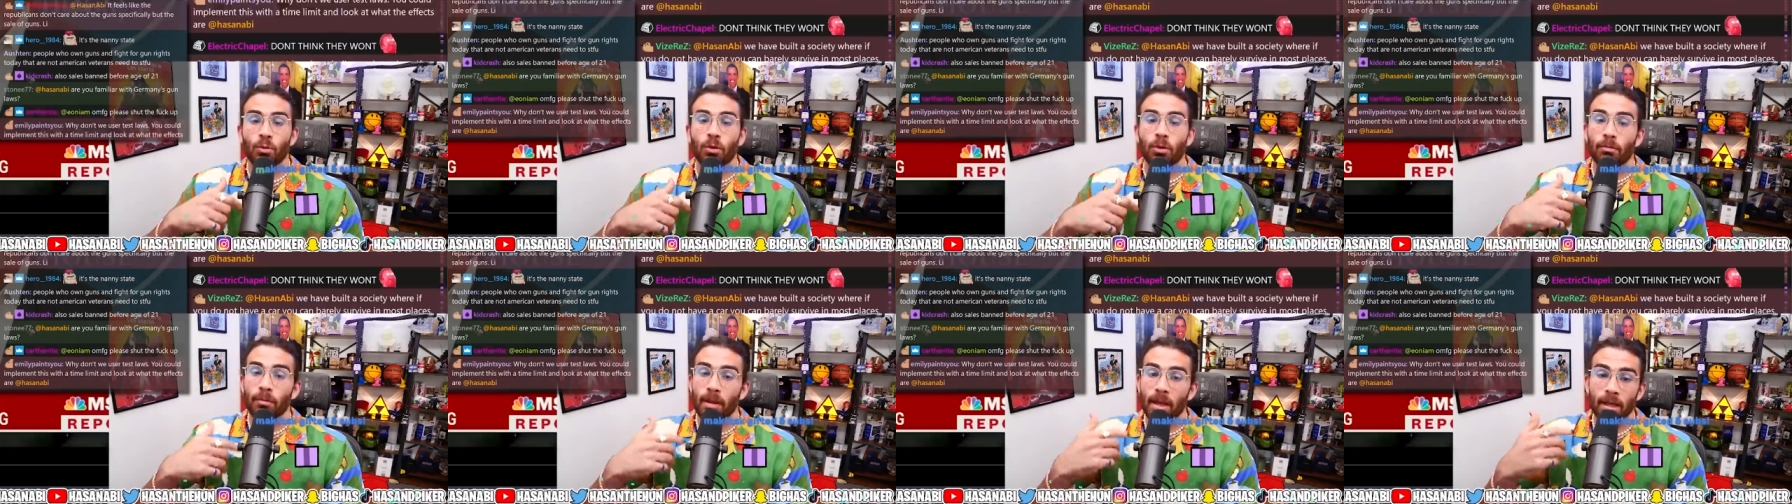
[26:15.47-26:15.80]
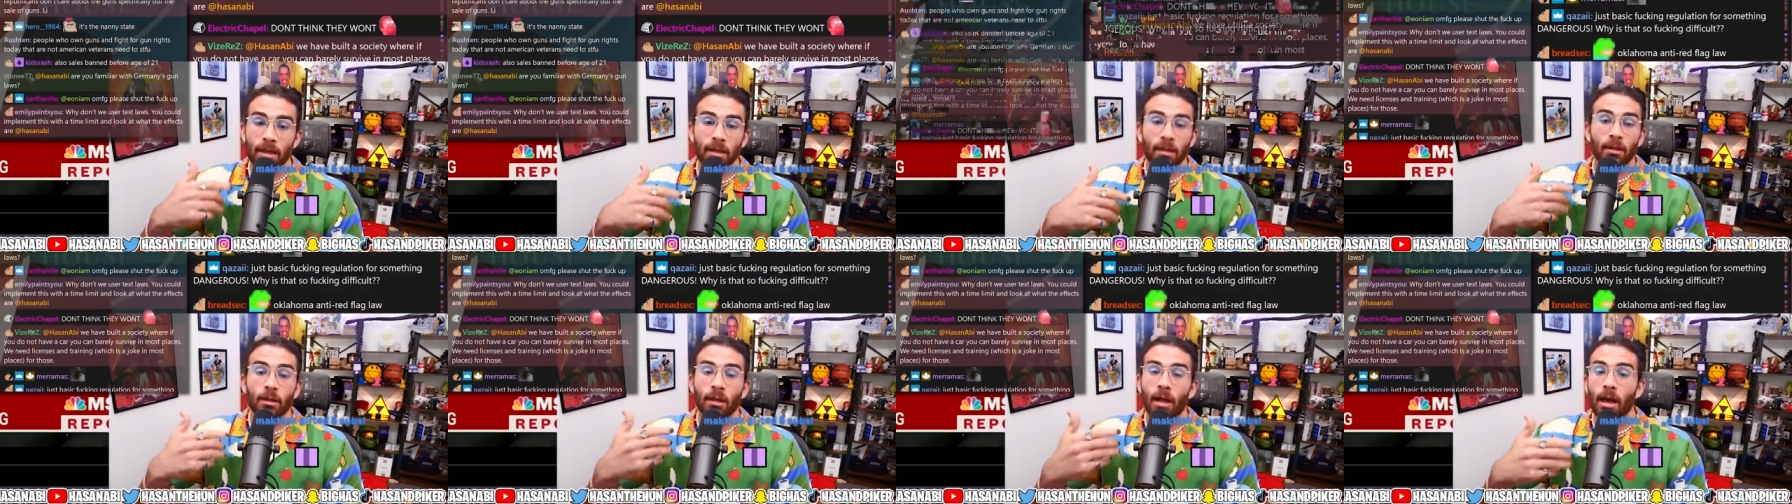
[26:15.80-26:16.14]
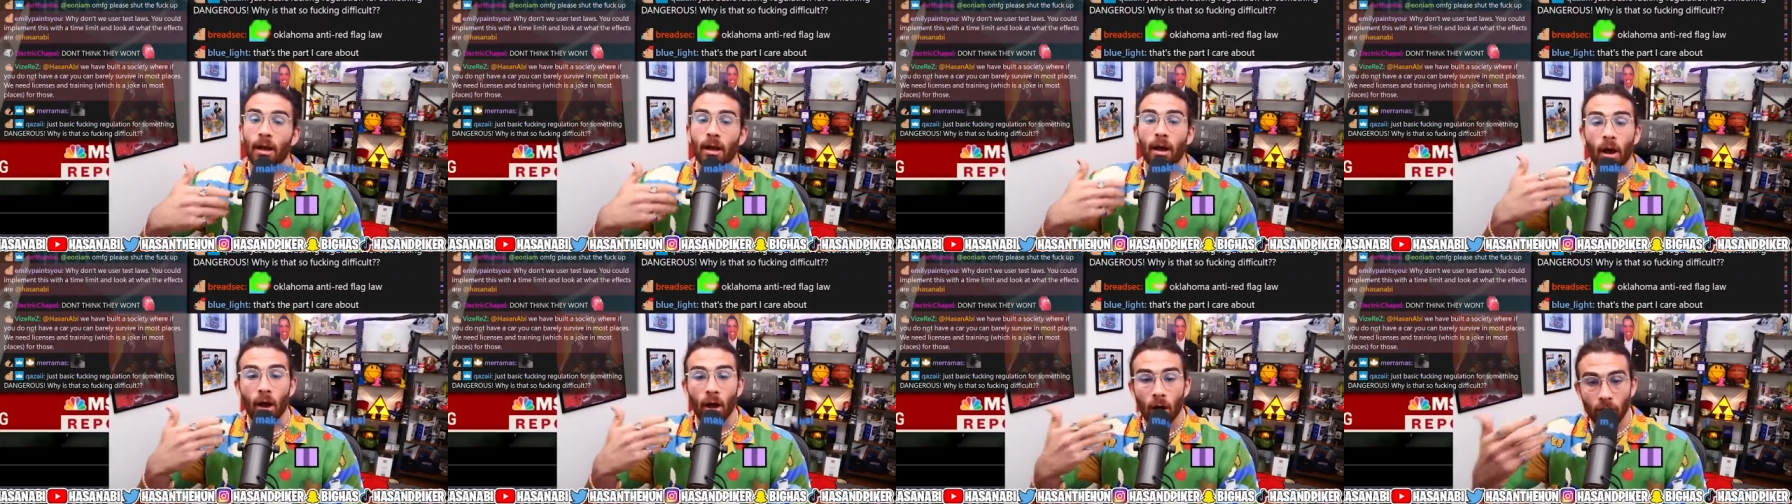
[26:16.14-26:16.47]
will make it a
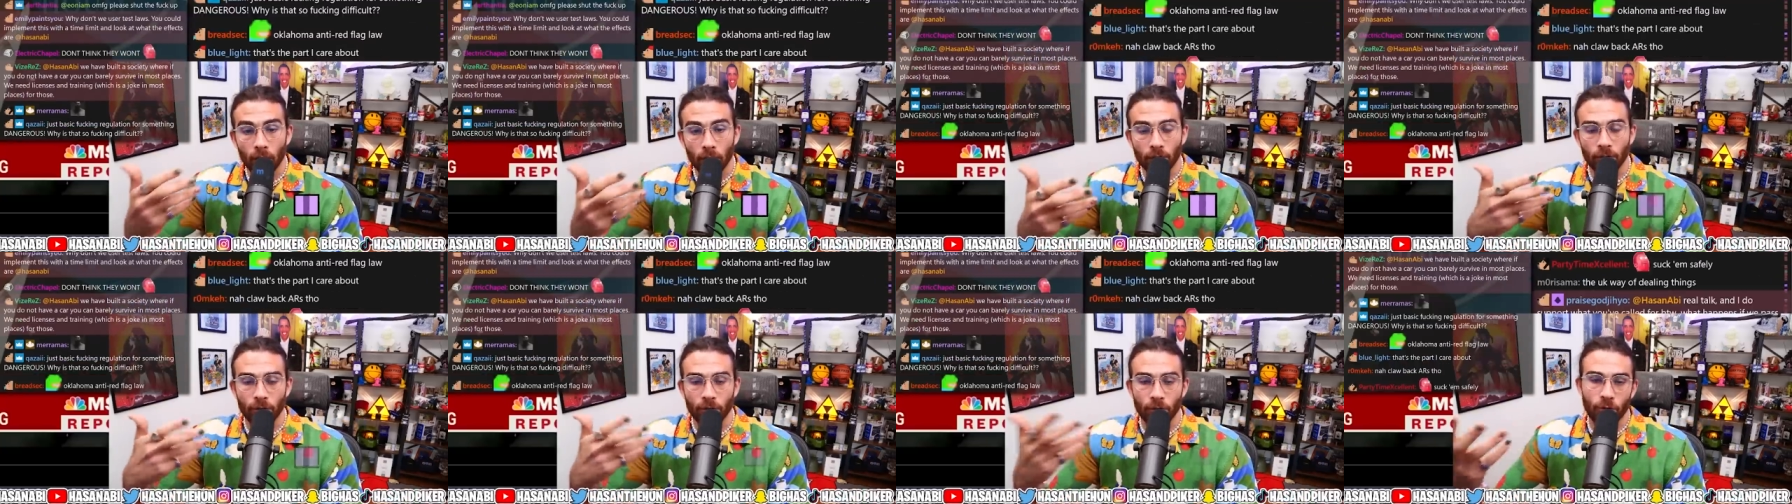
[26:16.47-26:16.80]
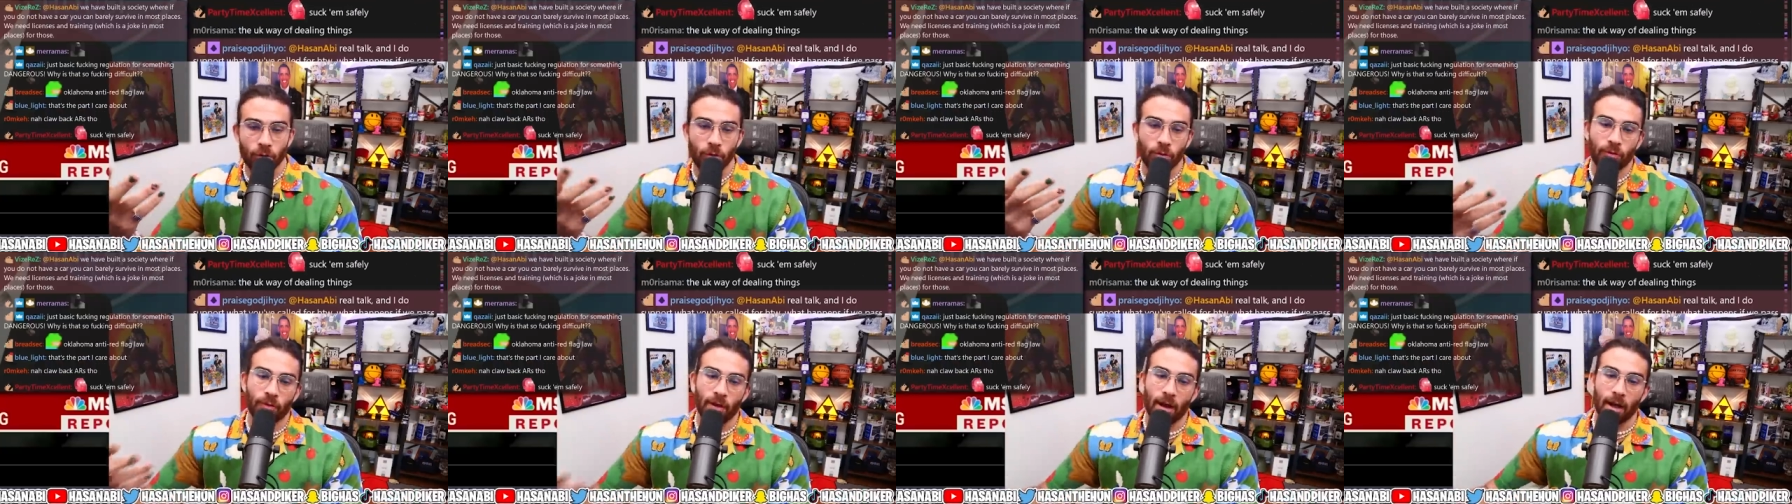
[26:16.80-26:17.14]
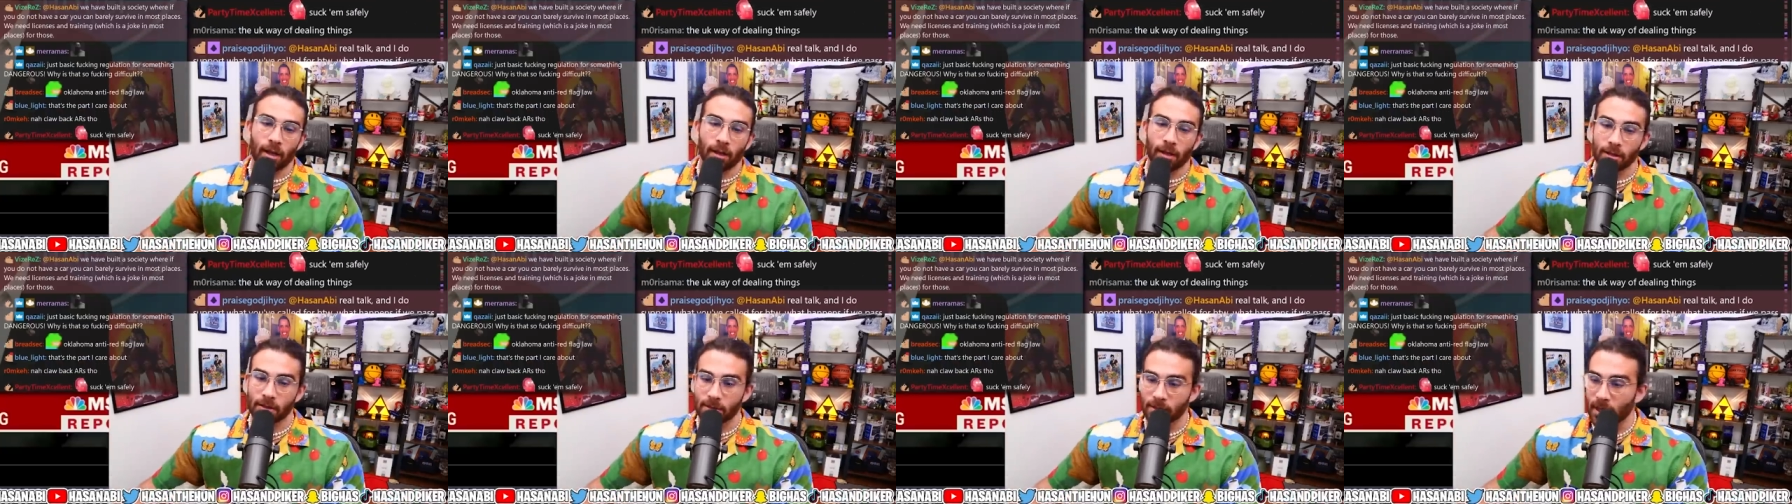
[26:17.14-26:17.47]
lot harder to do
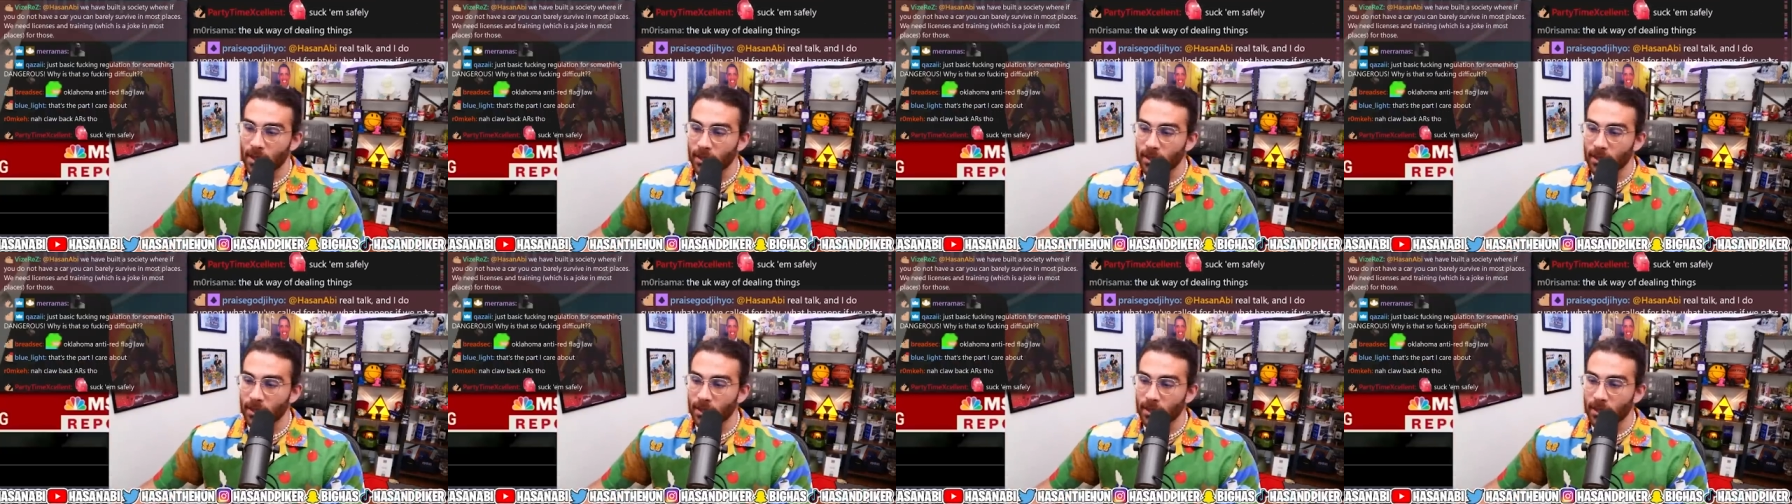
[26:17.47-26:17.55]
violence,